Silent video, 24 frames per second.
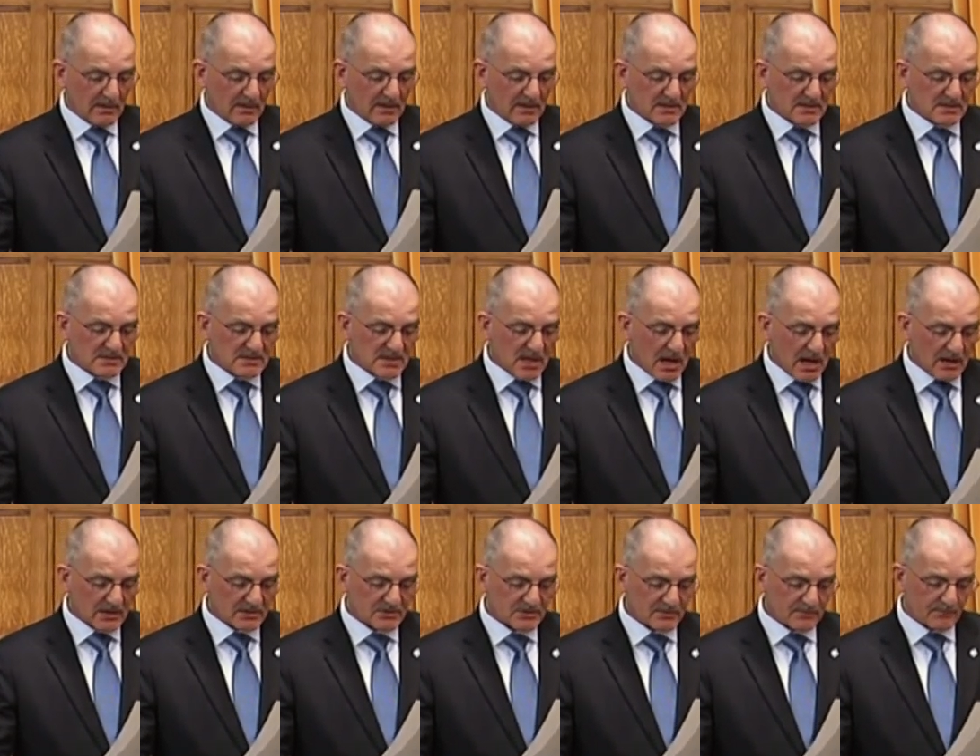As
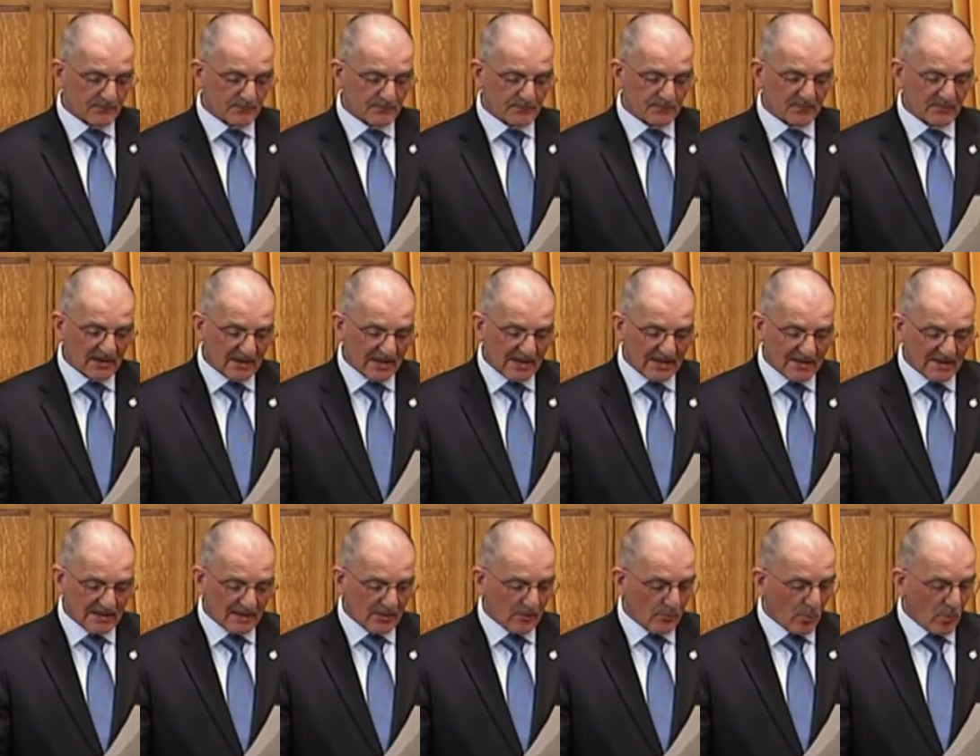such,
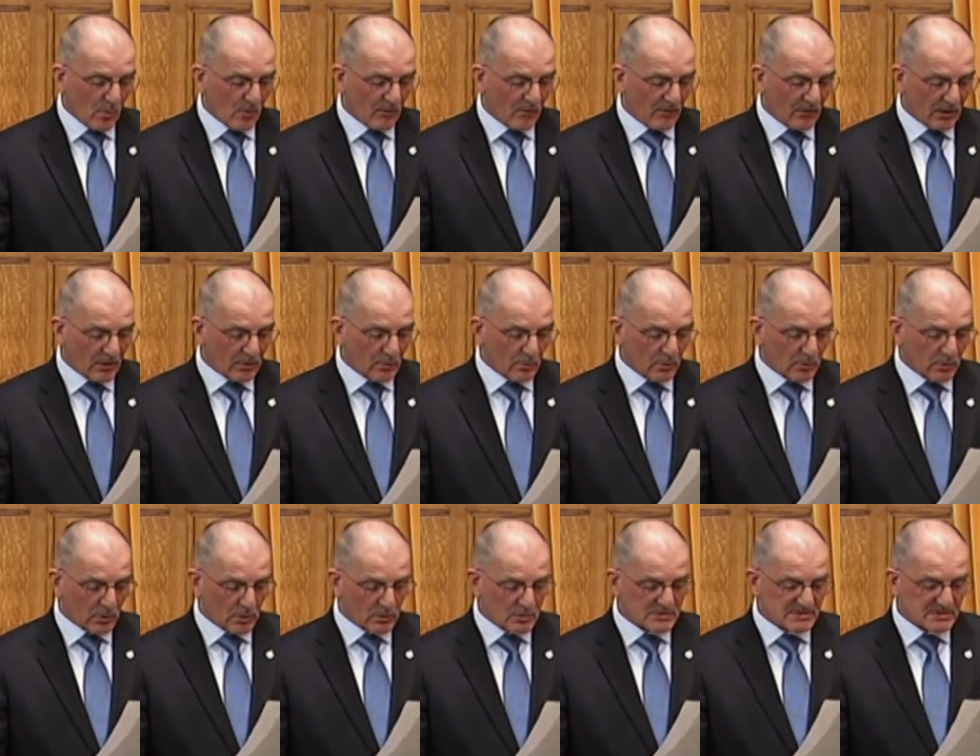Canada will follow
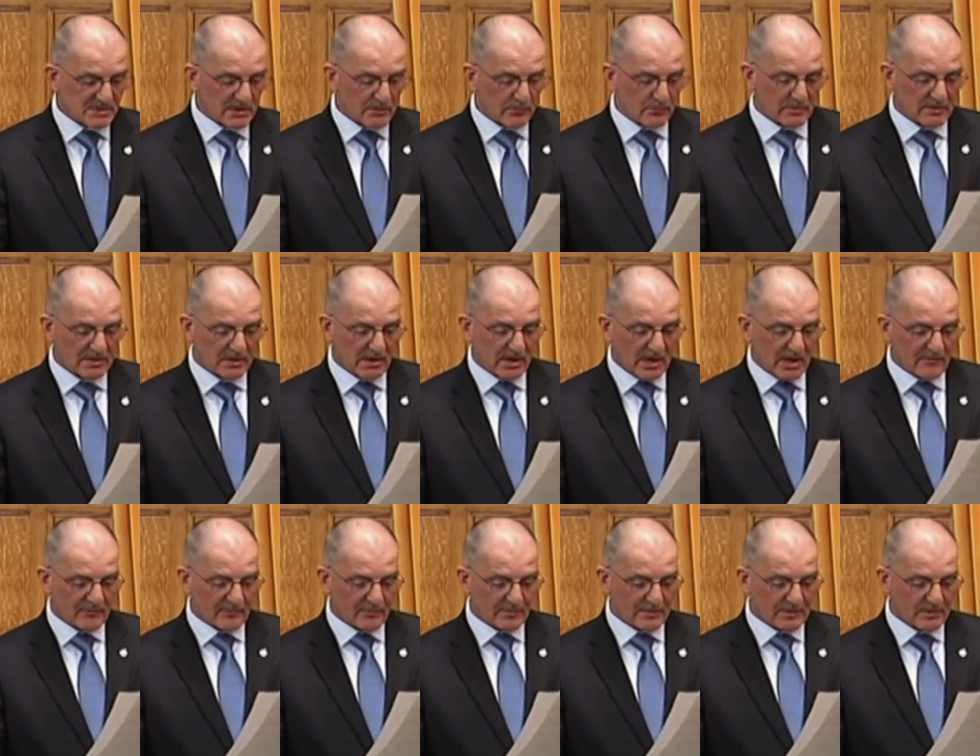closely with the
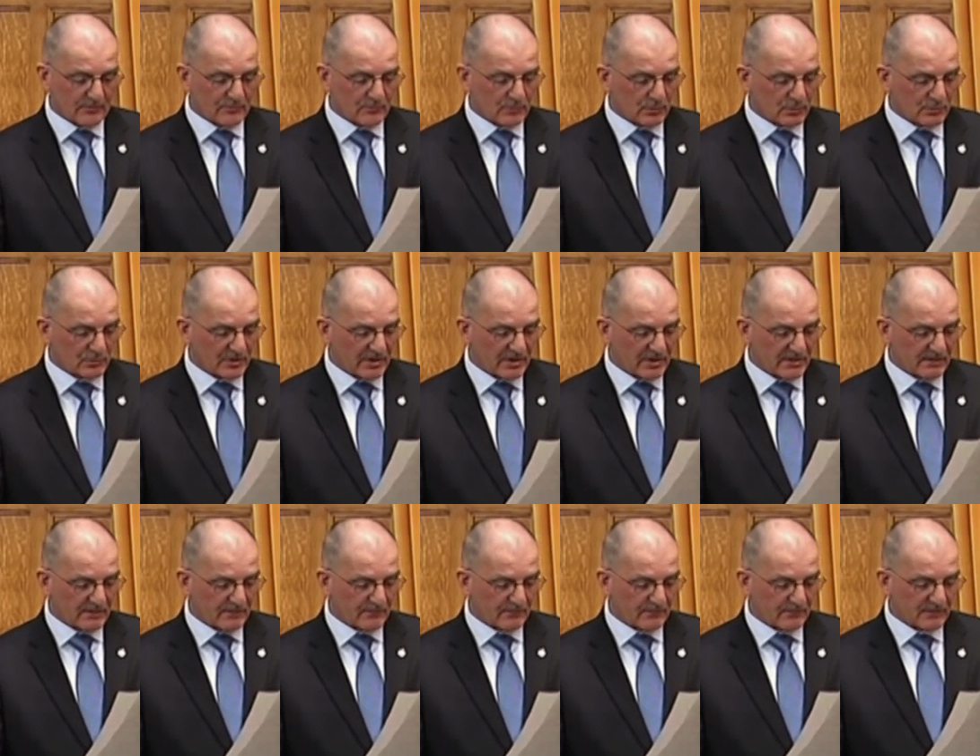government of
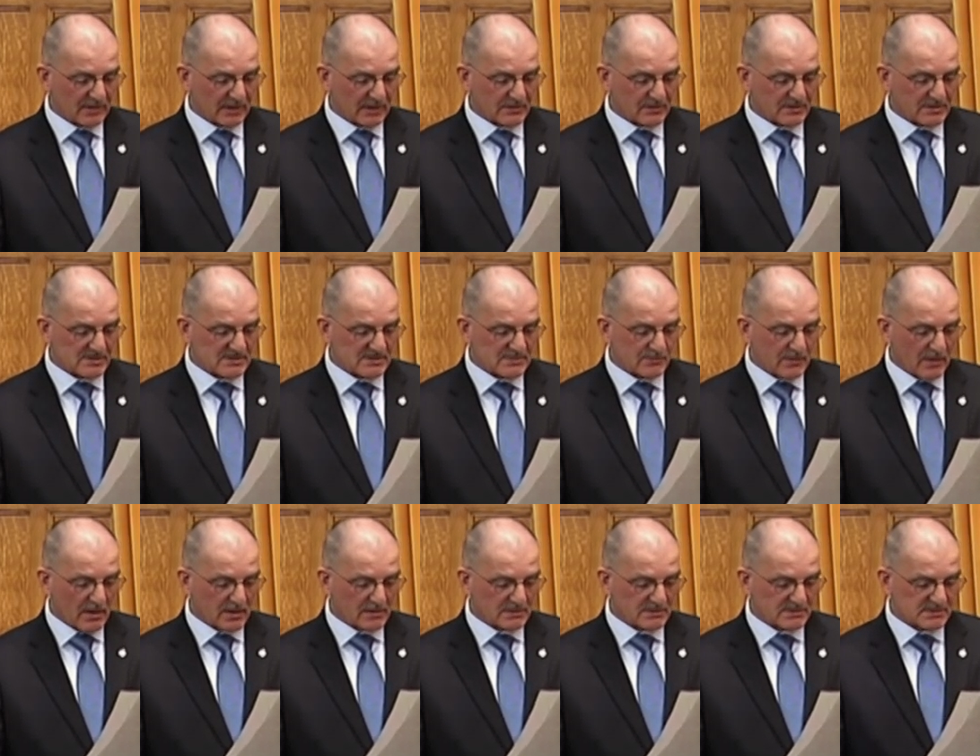Ukraine's
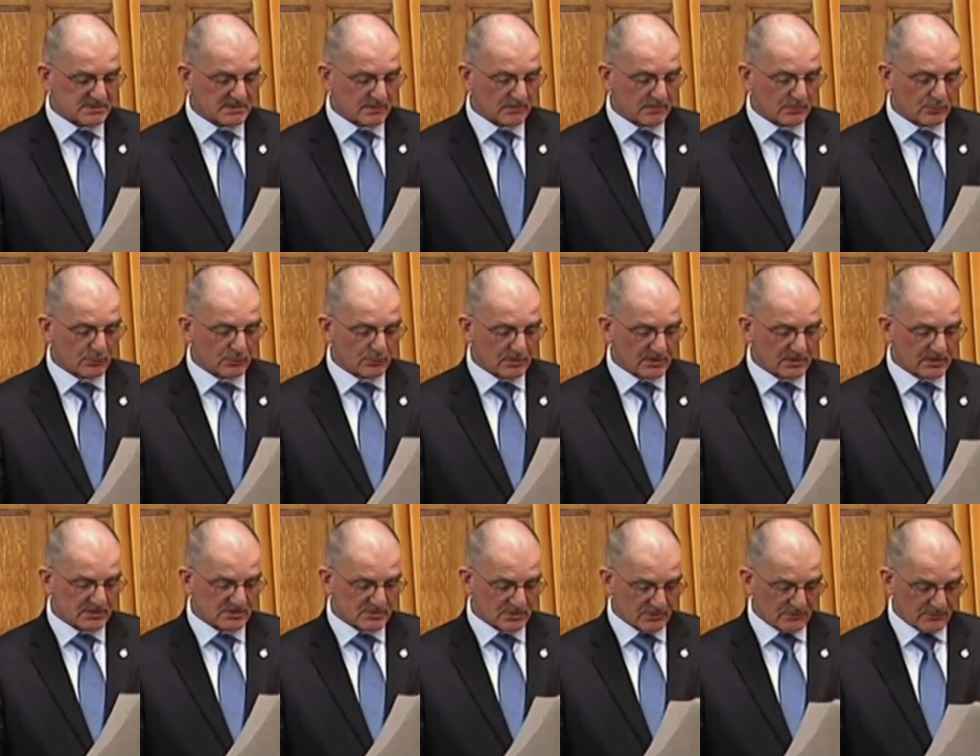response to
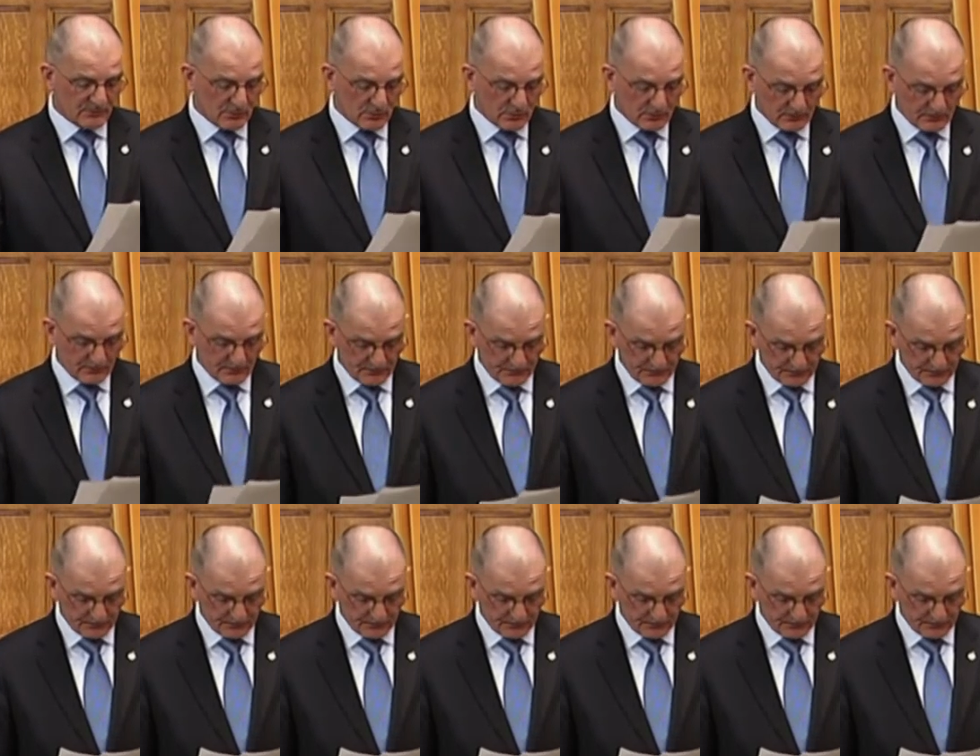this review.